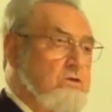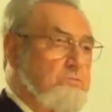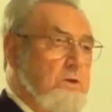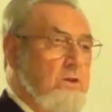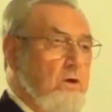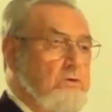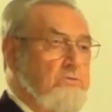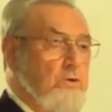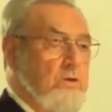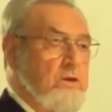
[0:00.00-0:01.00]
but those
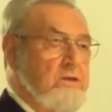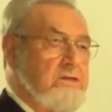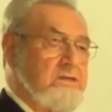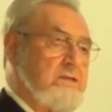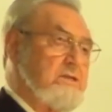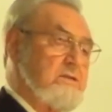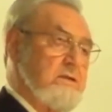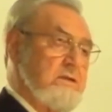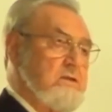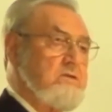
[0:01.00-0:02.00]
for the diseases
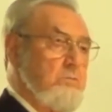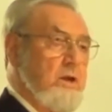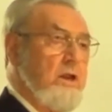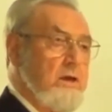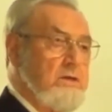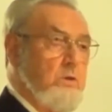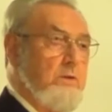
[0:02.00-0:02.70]
and disabilities